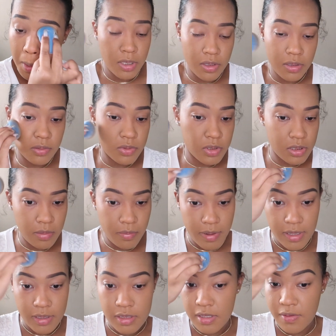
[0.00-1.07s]
you know, just to
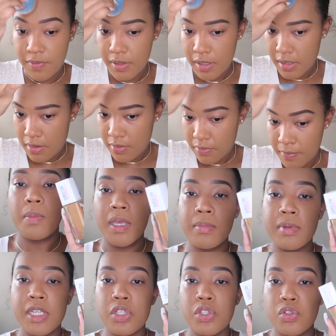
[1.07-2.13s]
balance everything out.
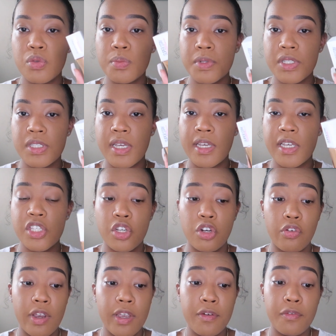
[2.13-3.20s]
Maybelline Superstay is a
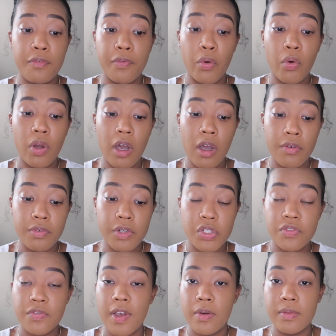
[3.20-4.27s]
great full coverage
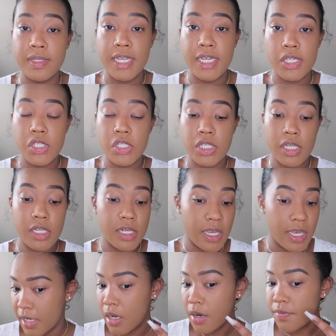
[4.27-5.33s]
foundation.
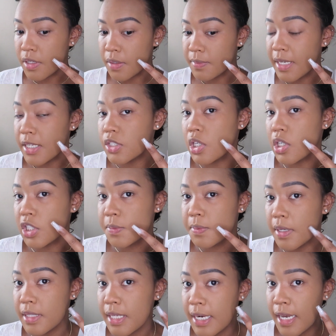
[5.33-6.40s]
It covered up that dark
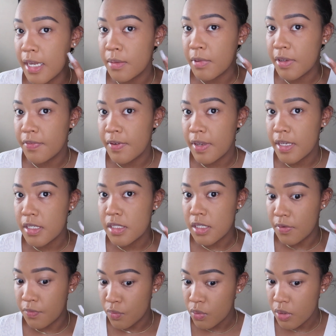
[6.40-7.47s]
spot that I had on my face.
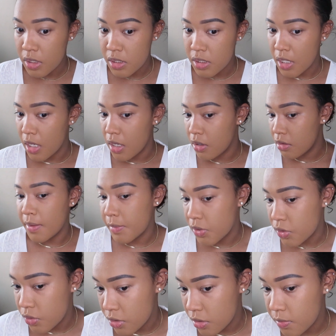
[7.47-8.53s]
If you can tell, I mean
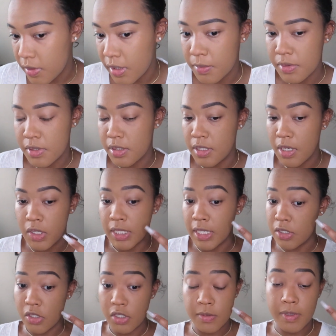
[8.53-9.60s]
you should be able to tell, that
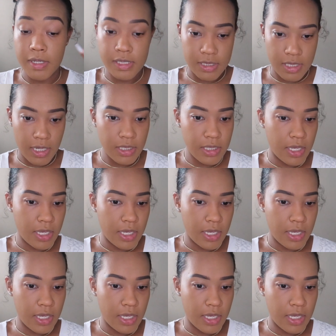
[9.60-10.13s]
dark spot is not